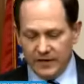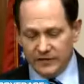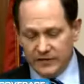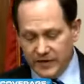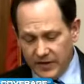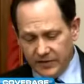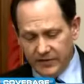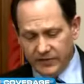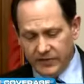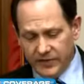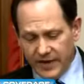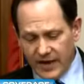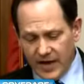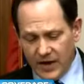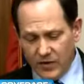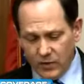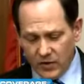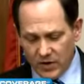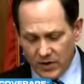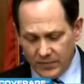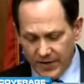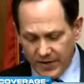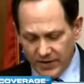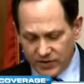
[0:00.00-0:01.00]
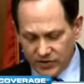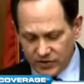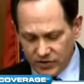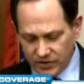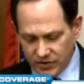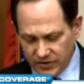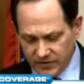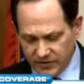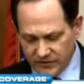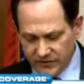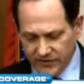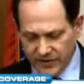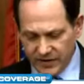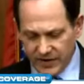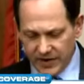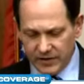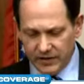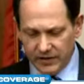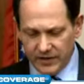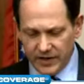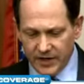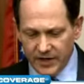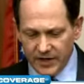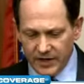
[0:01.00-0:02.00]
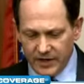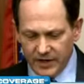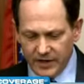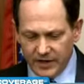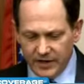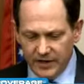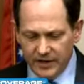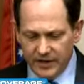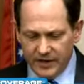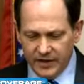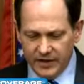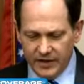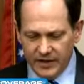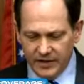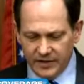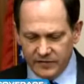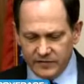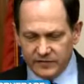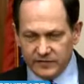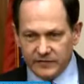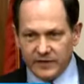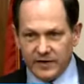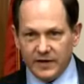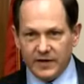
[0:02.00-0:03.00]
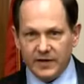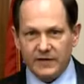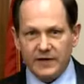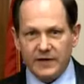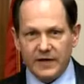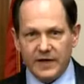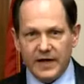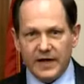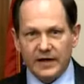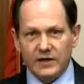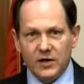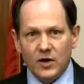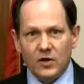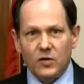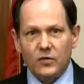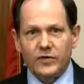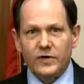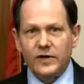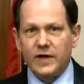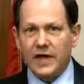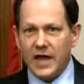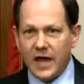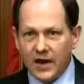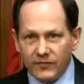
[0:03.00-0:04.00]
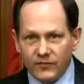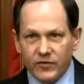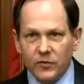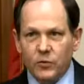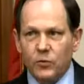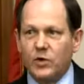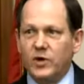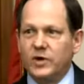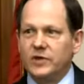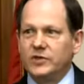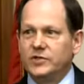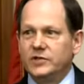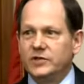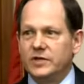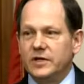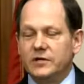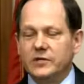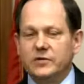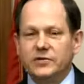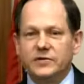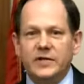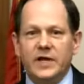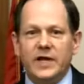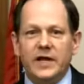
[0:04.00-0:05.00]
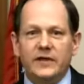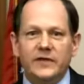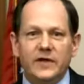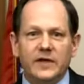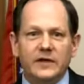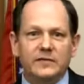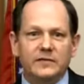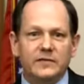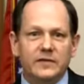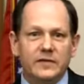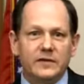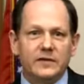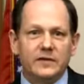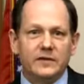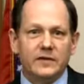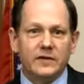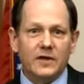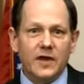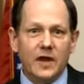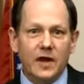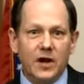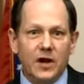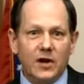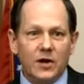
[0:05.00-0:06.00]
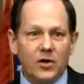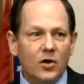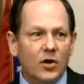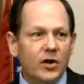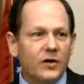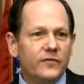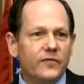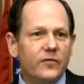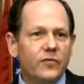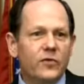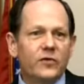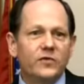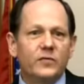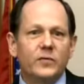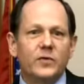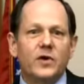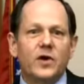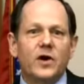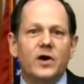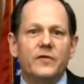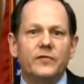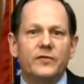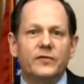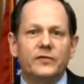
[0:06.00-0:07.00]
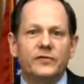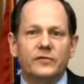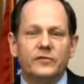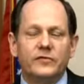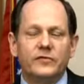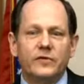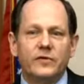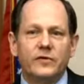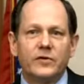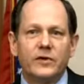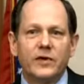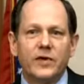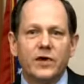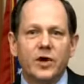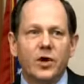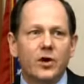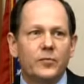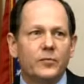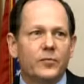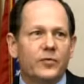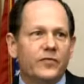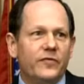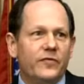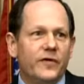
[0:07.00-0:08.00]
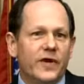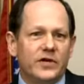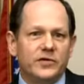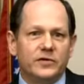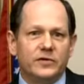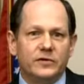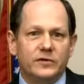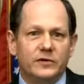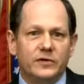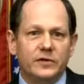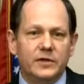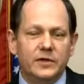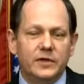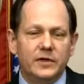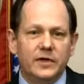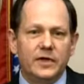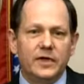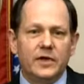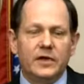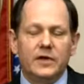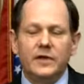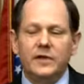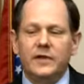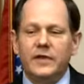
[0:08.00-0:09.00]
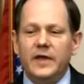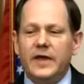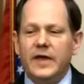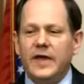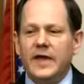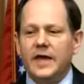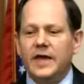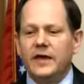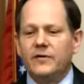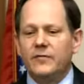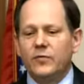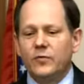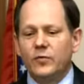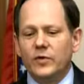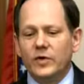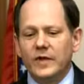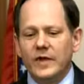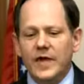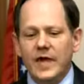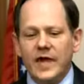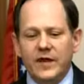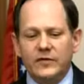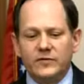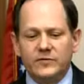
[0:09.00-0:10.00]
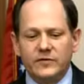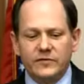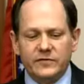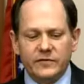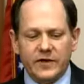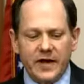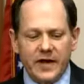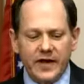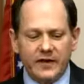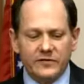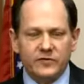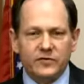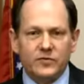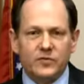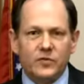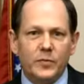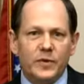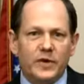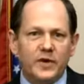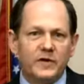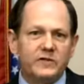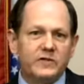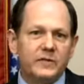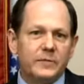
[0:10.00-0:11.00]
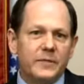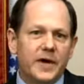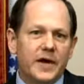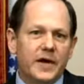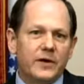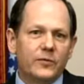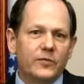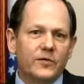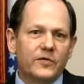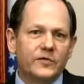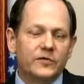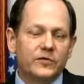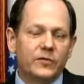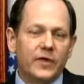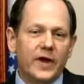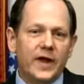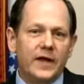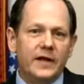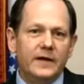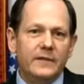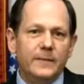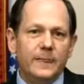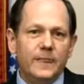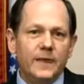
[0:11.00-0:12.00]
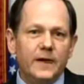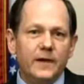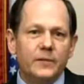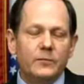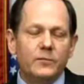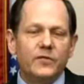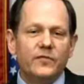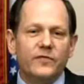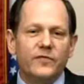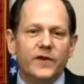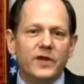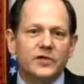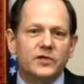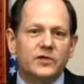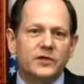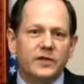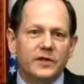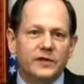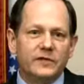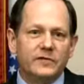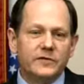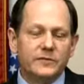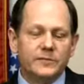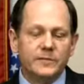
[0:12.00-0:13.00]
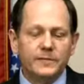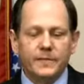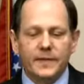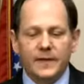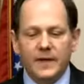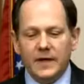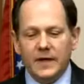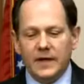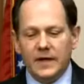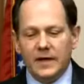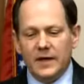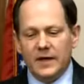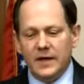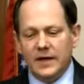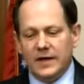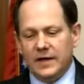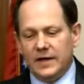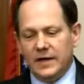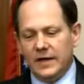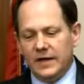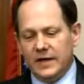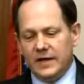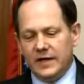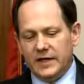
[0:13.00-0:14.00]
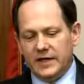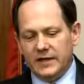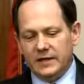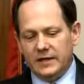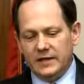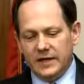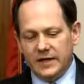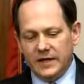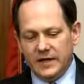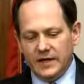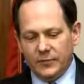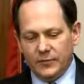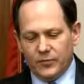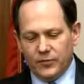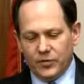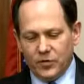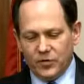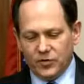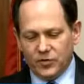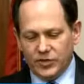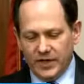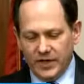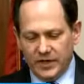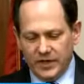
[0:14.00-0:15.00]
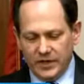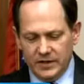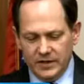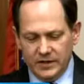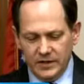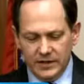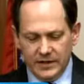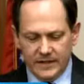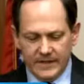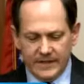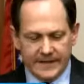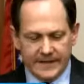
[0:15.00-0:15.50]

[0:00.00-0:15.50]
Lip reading: The other thing I want to make sure it's very clear is, and I know that everyone should understand that our law enforcement officers are professional. They have really exercised a tremendous amount of restraint, professionalism, in approaching,